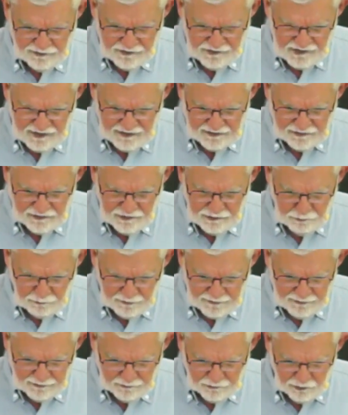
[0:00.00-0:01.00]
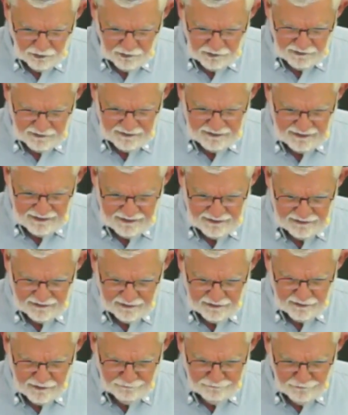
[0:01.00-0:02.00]
or since when the Lord
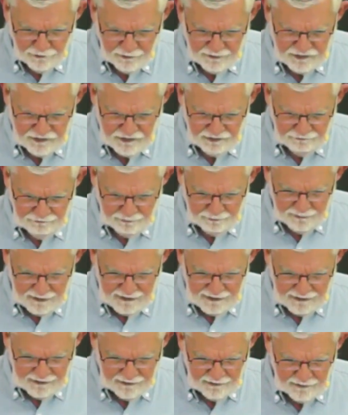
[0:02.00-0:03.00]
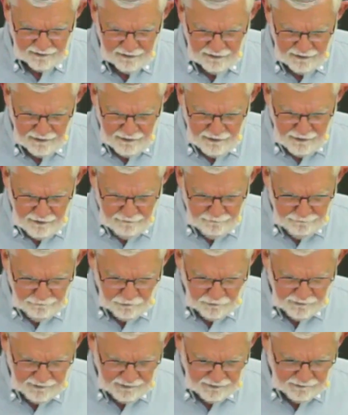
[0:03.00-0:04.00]
heeded the voice of a man,
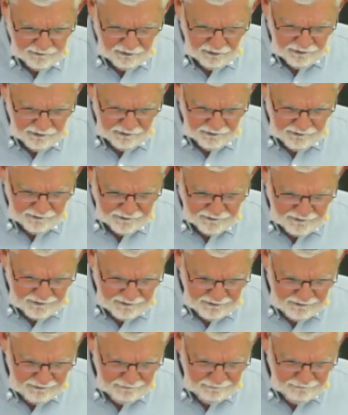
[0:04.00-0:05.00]
for the Lord